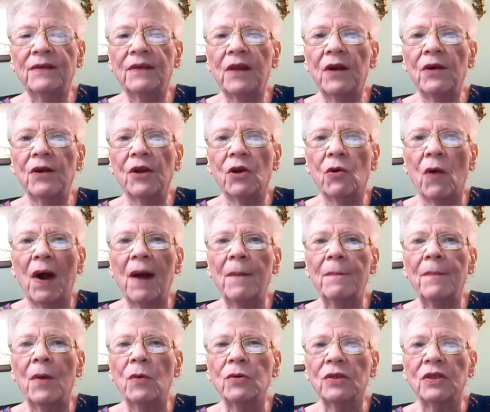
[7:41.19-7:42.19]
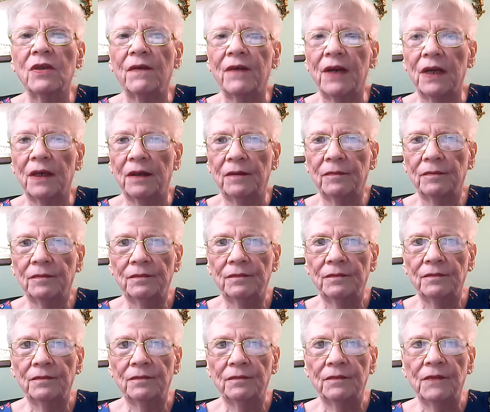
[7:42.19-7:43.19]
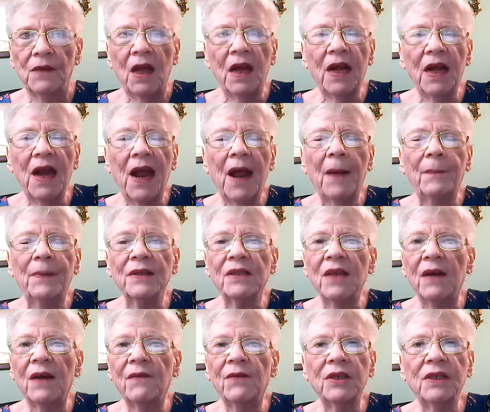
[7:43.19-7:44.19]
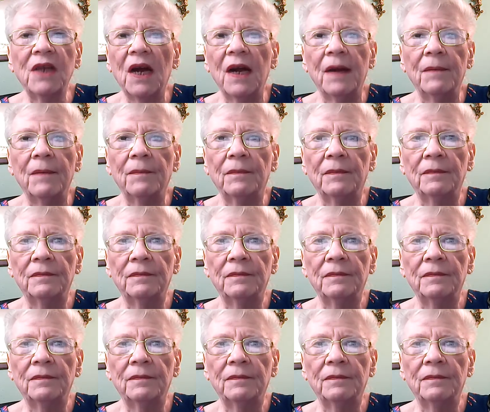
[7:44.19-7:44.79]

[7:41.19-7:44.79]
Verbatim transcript: there to grab most of it? It happens every time.